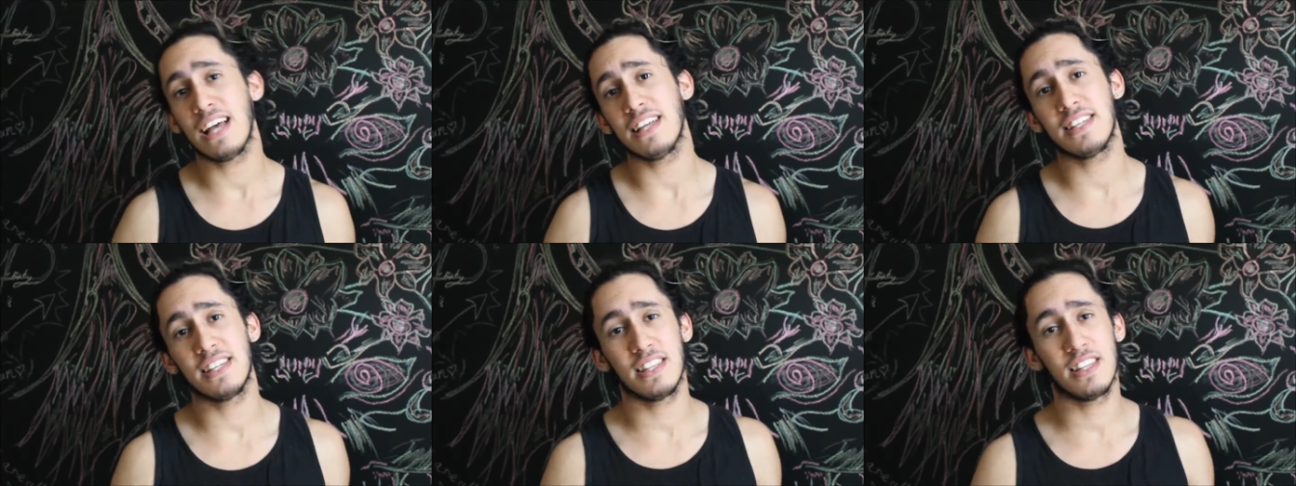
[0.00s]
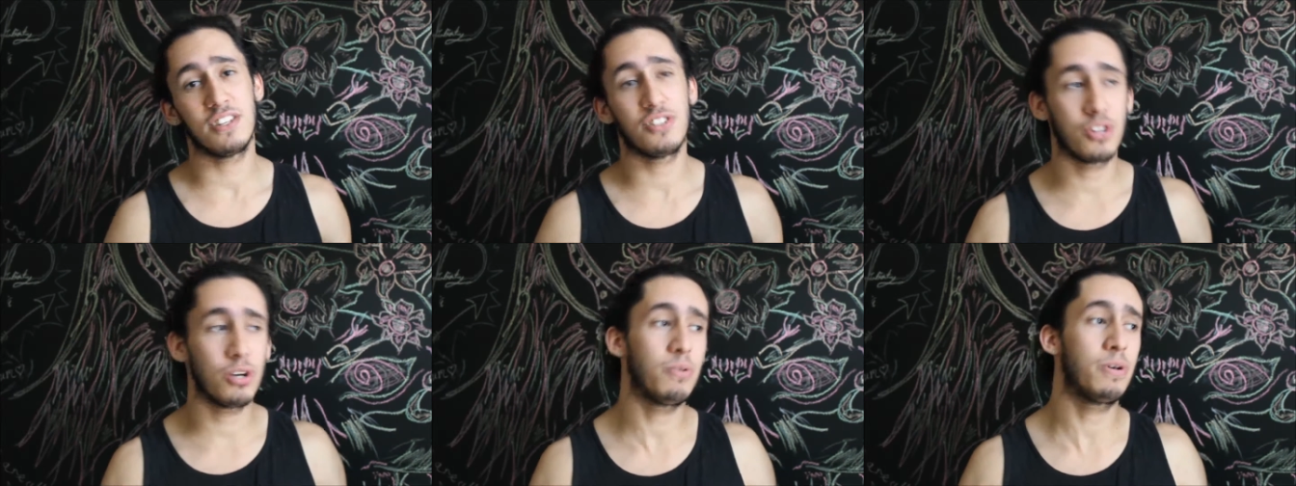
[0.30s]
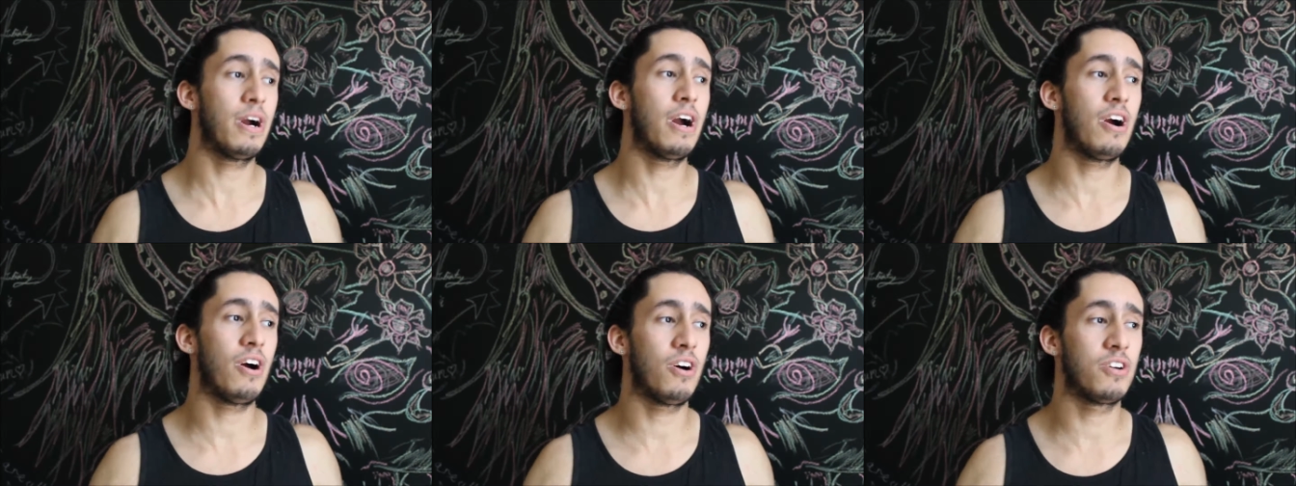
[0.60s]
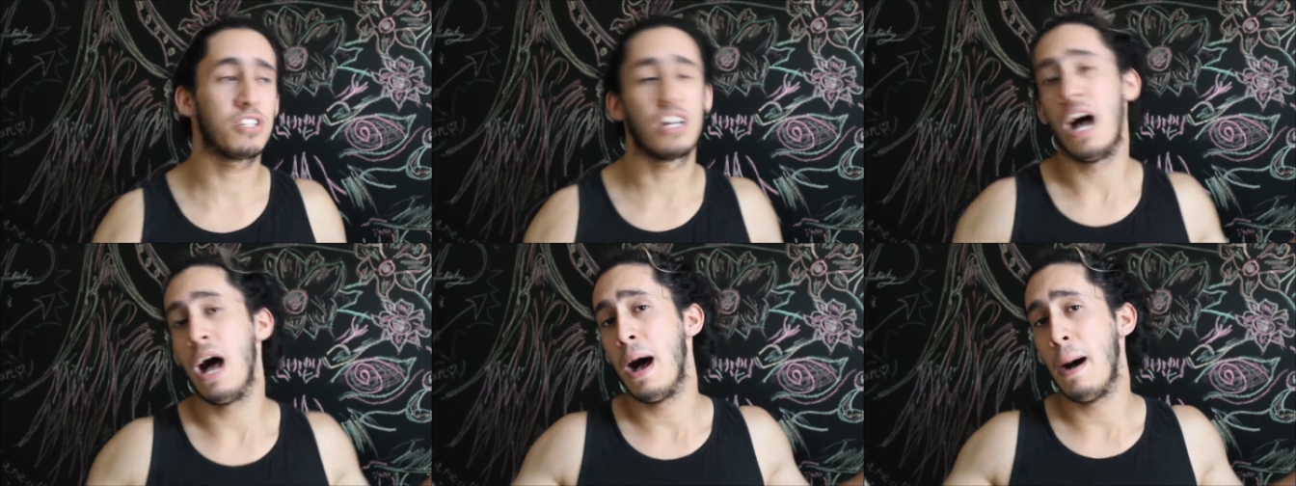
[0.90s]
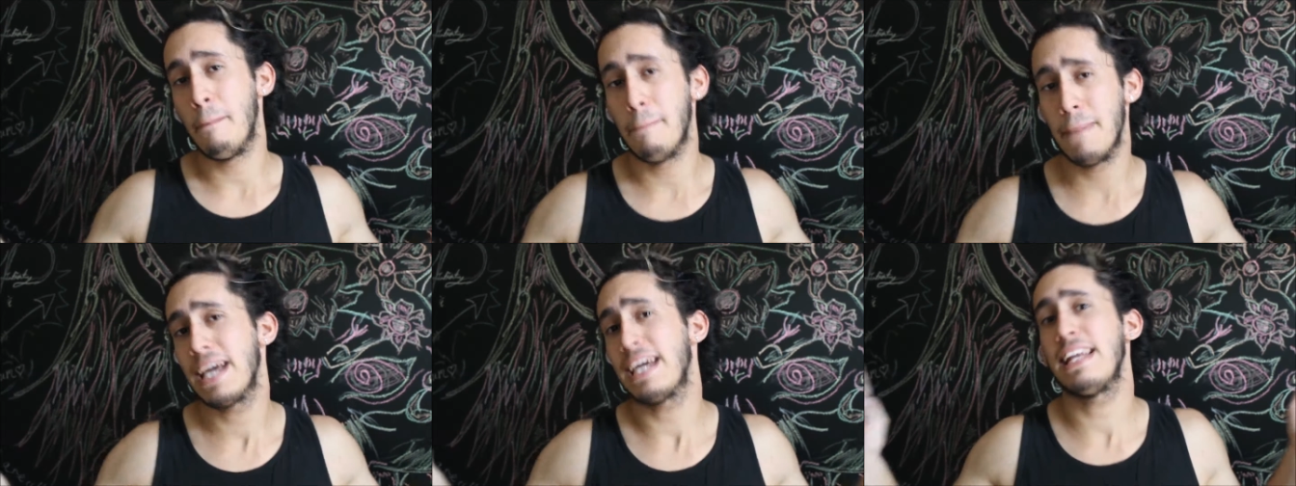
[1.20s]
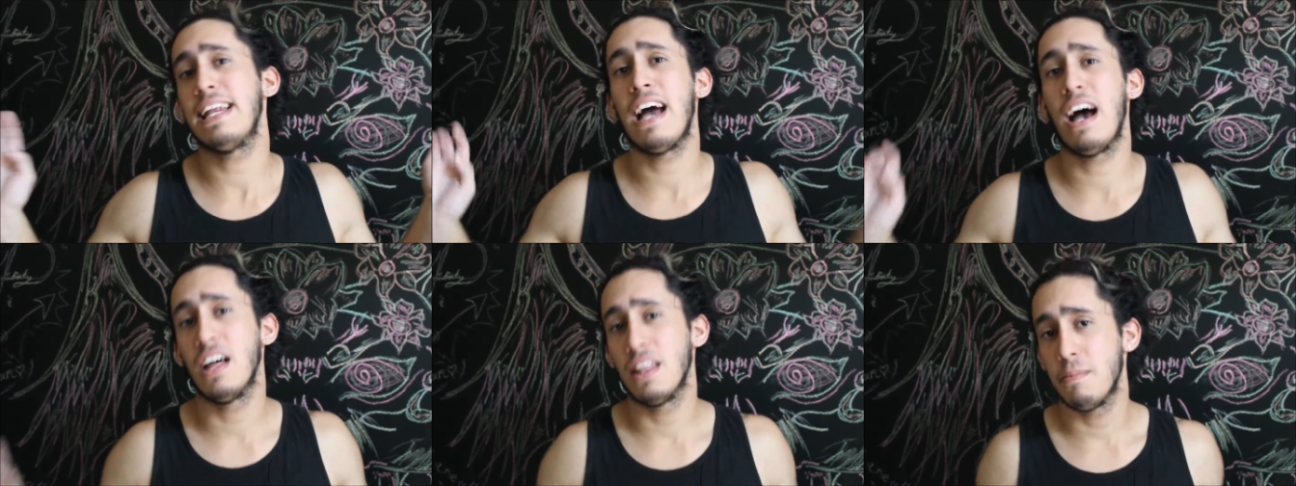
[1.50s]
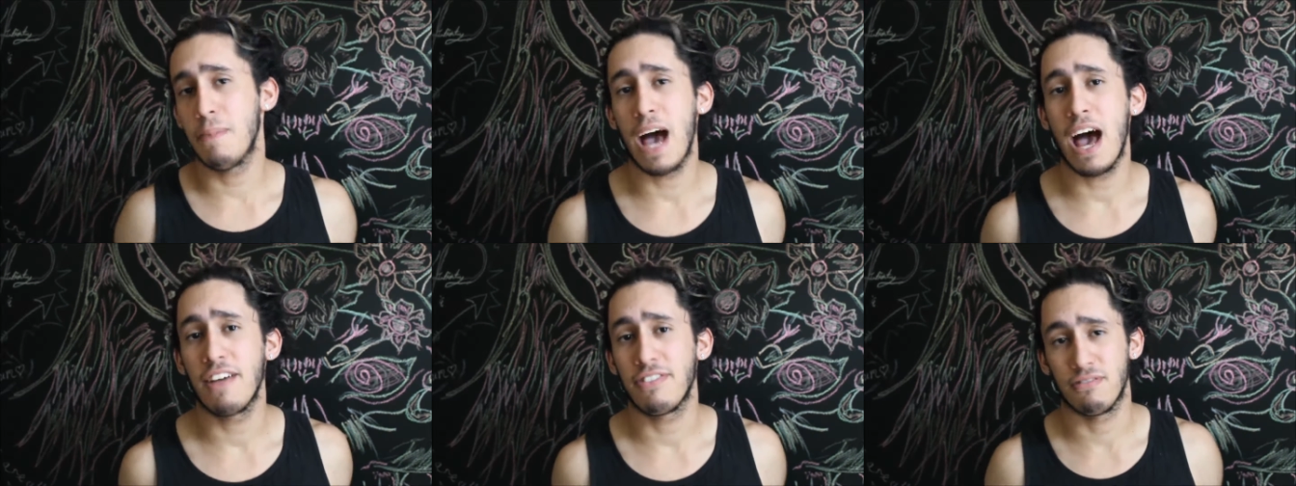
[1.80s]
I see these two girls making out in
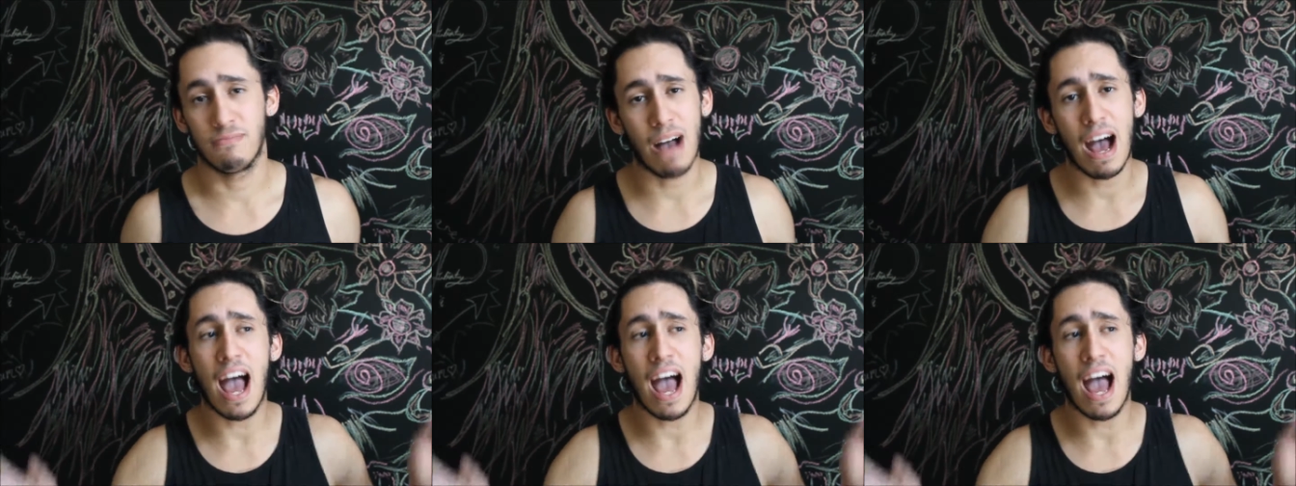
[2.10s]
the bathroom.